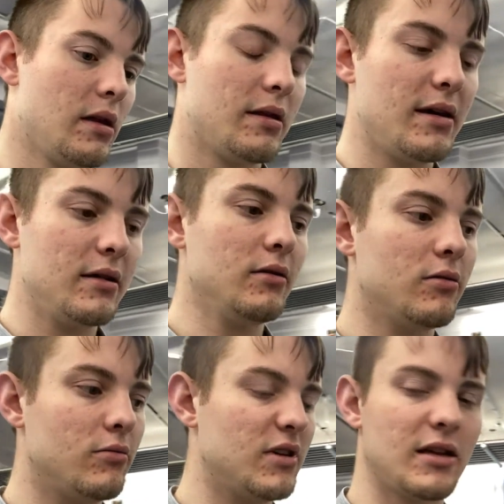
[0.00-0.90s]
then
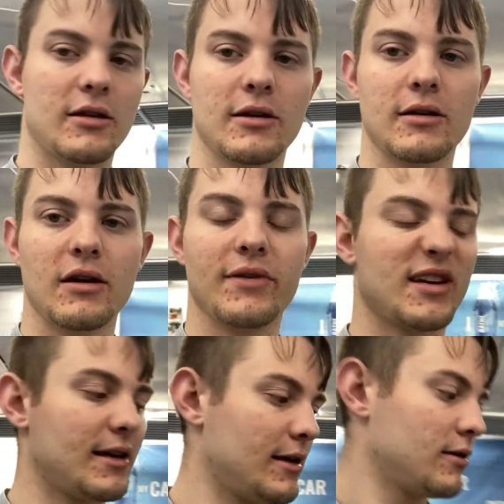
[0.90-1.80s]
with having
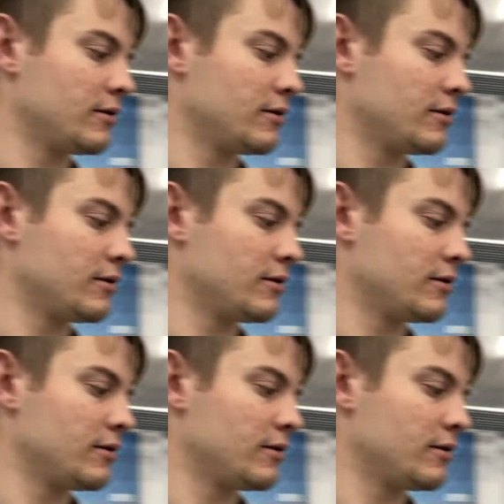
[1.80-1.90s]
a